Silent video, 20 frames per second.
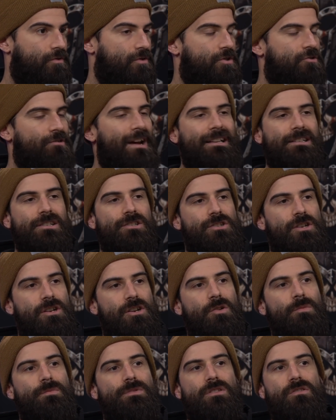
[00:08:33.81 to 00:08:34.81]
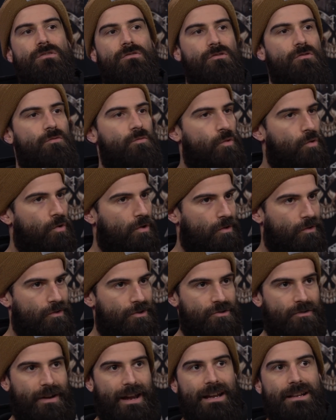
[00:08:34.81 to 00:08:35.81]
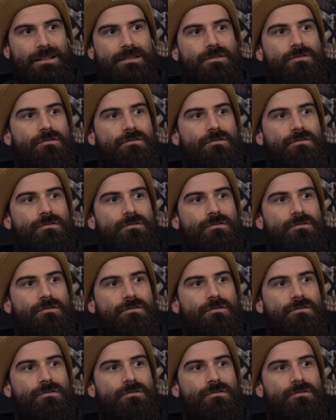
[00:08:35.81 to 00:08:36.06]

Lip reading: stratagems and through warlord traits